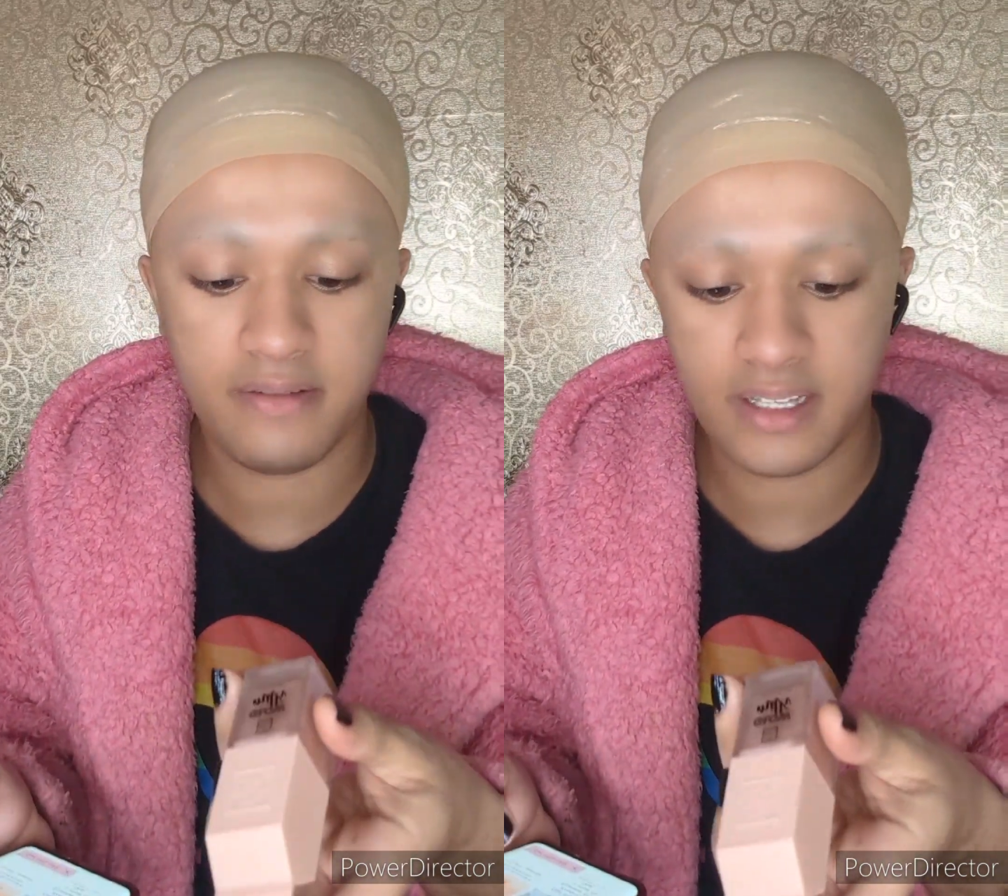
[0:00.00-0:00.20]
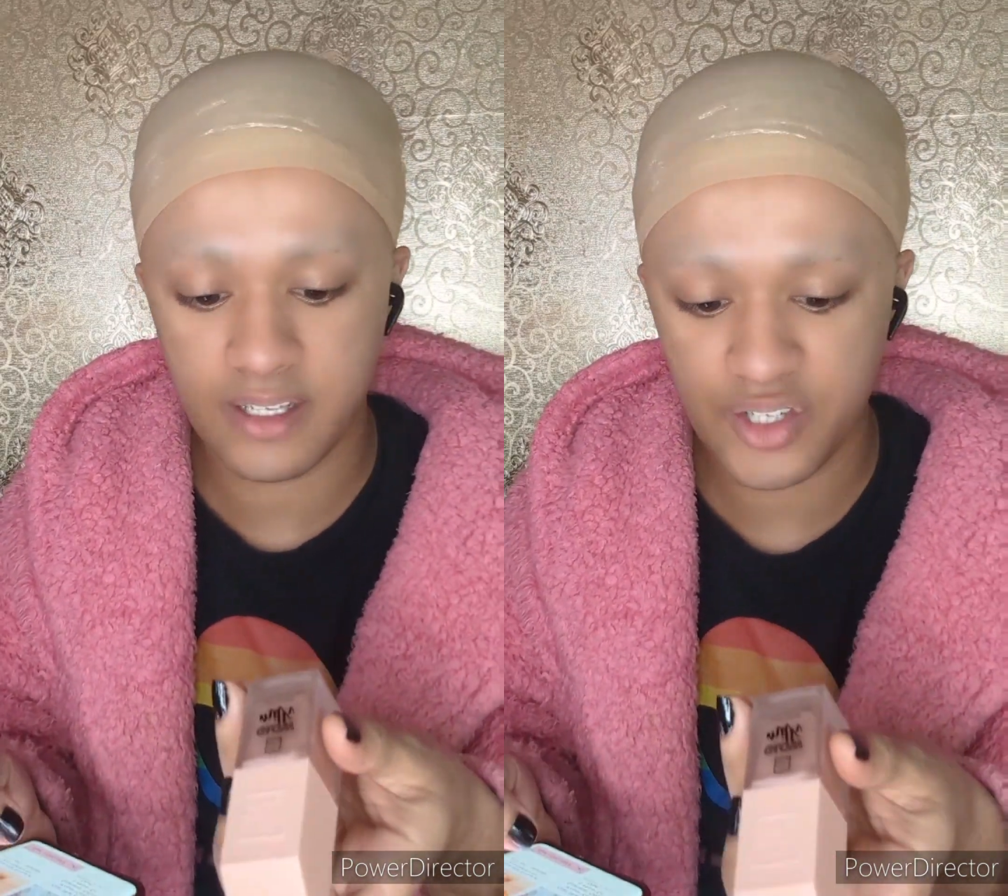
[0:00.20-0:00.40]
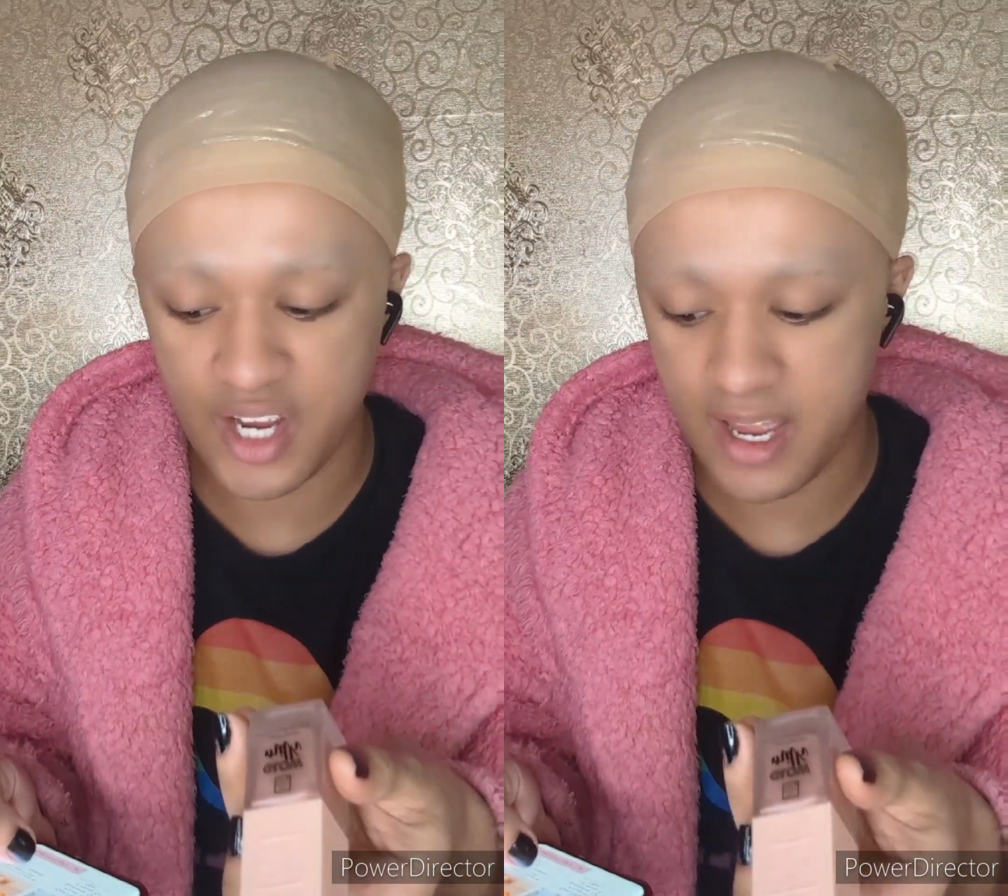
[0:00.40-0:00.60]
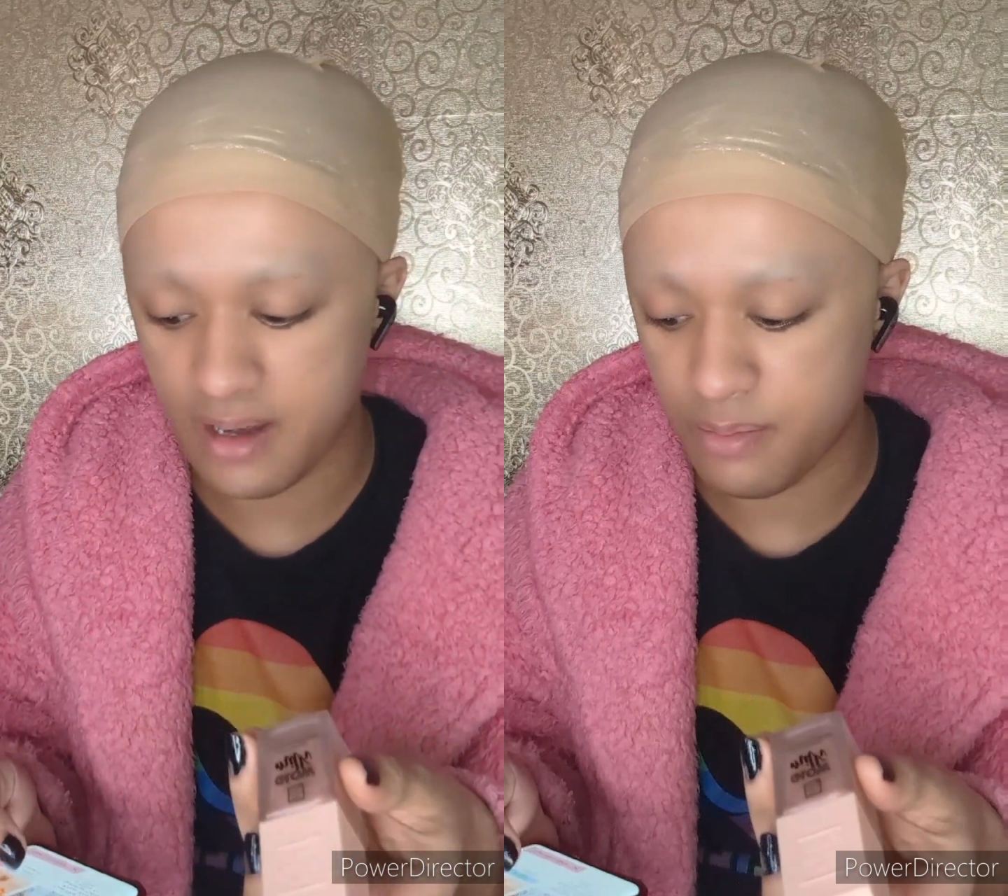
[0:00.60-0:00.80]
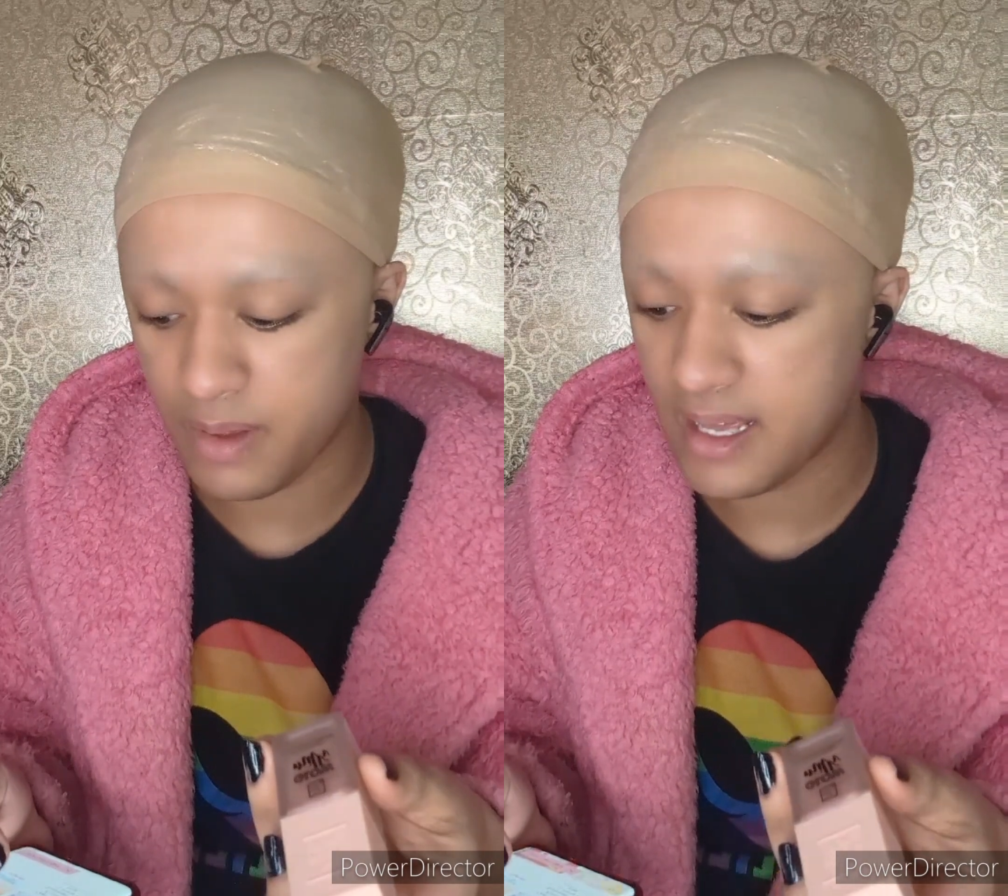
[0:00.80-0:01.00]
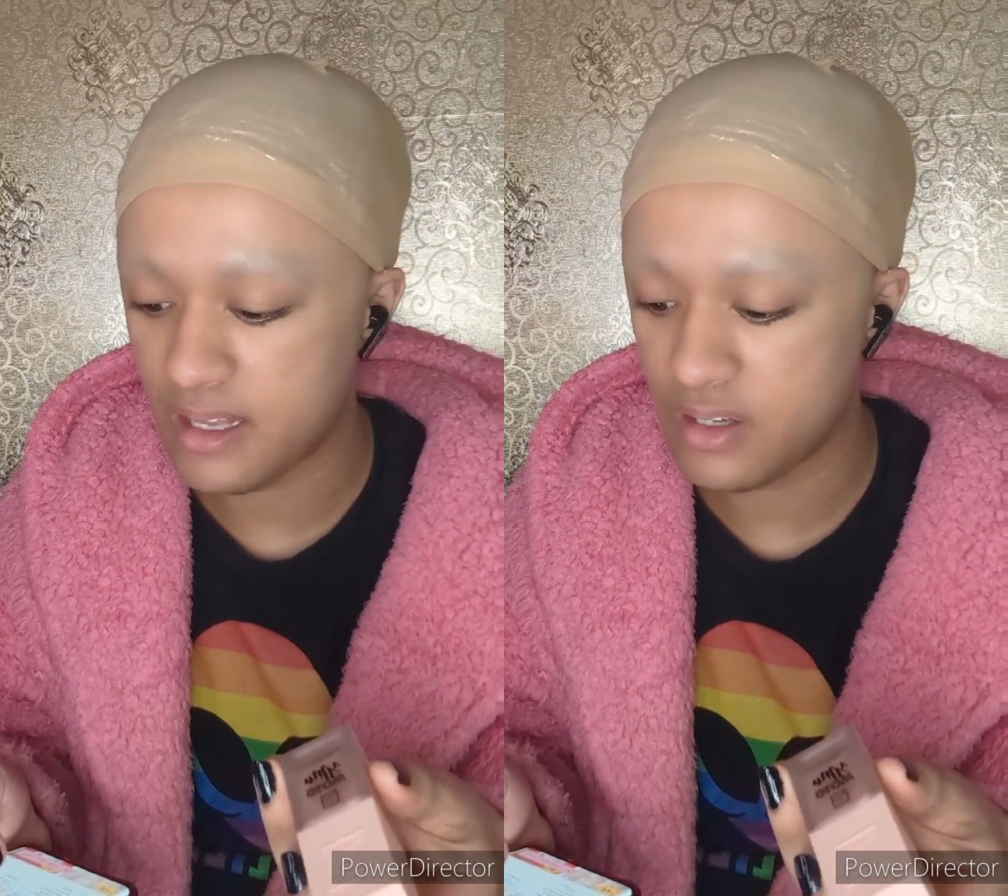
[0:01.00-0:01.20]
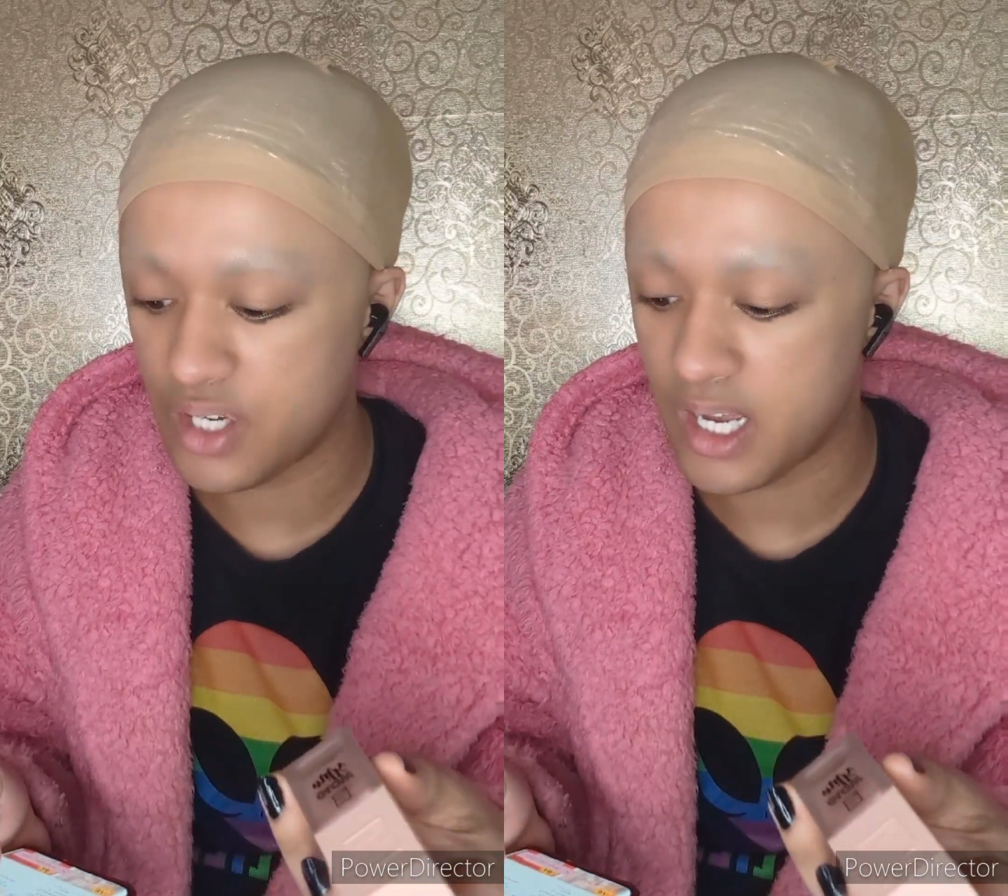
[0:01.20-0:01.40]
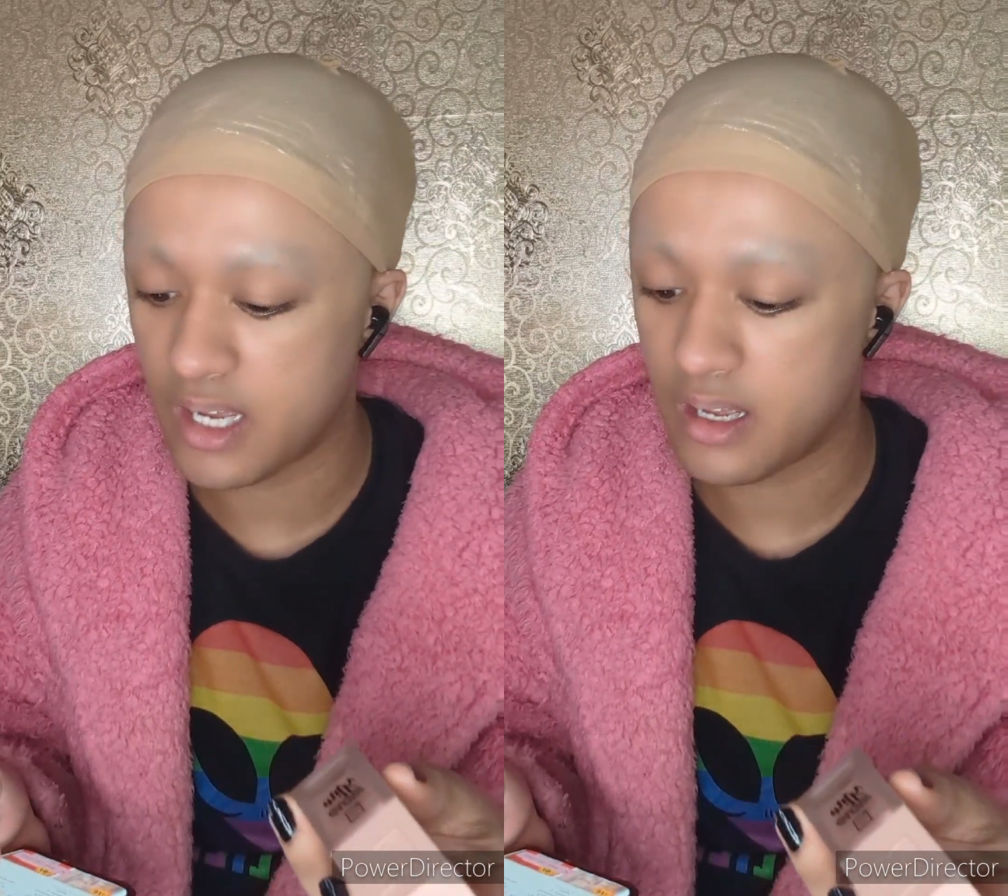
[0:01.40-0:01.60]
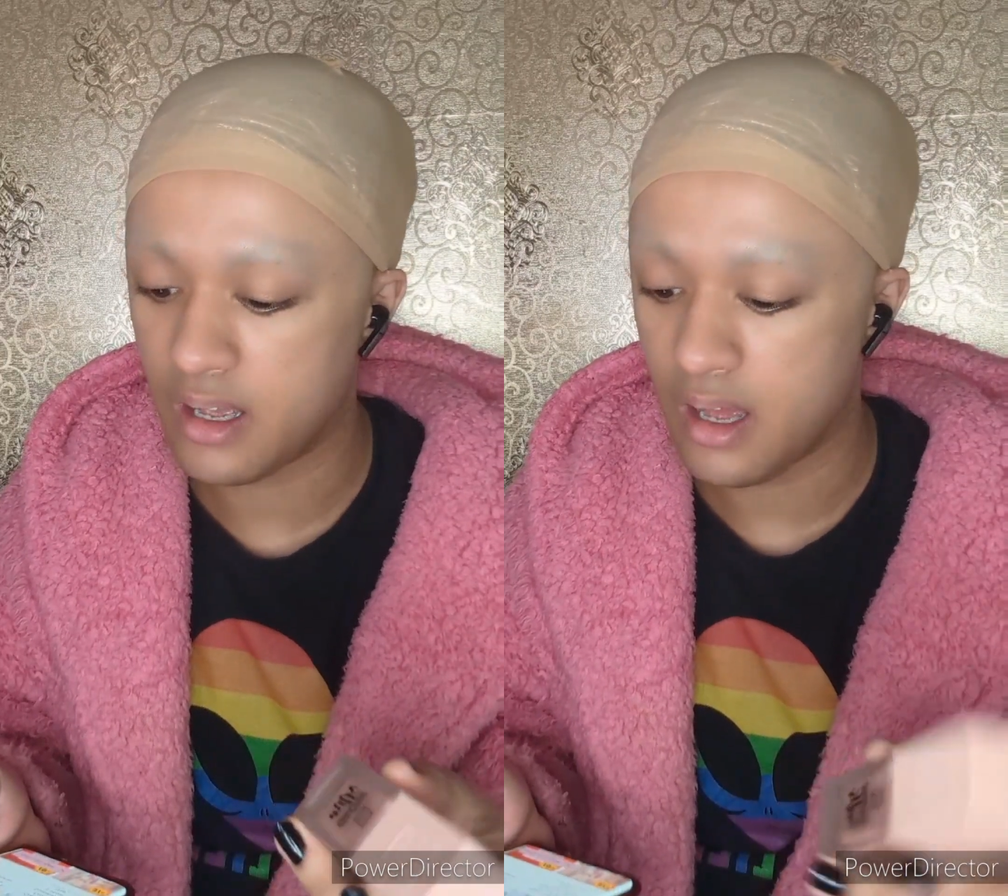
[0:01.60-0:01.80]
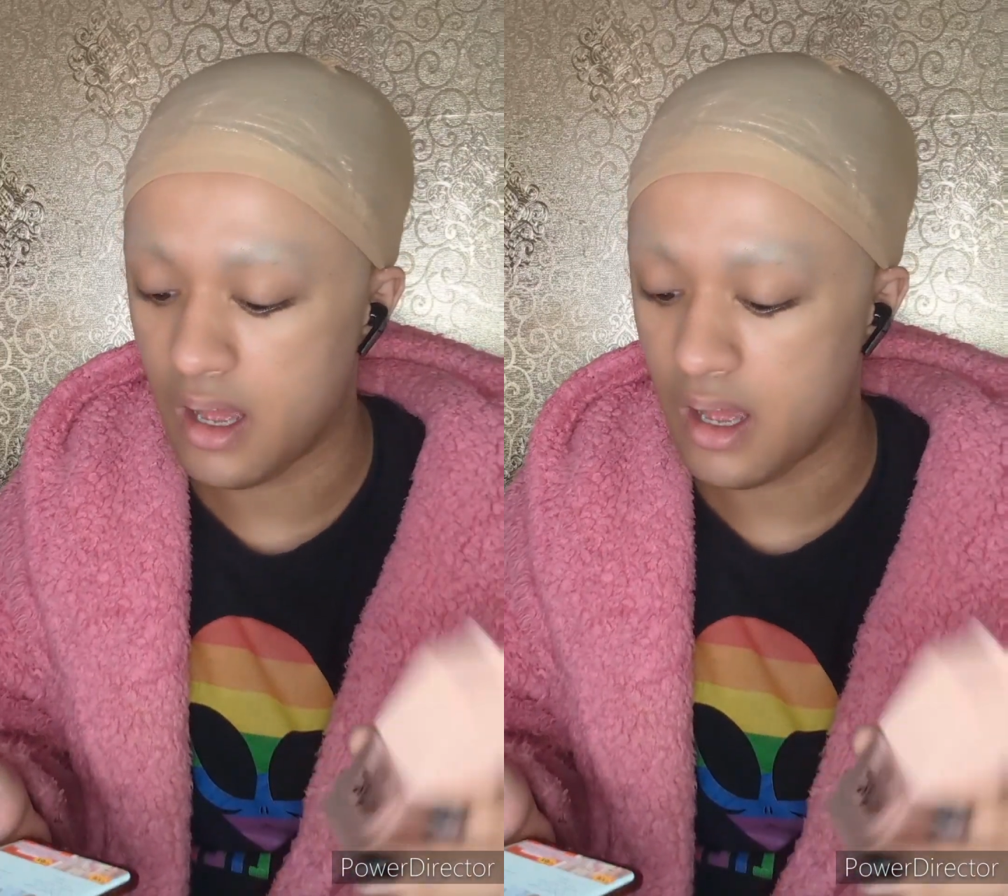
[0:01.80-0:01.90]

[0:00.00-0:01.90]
in the shade Peaching.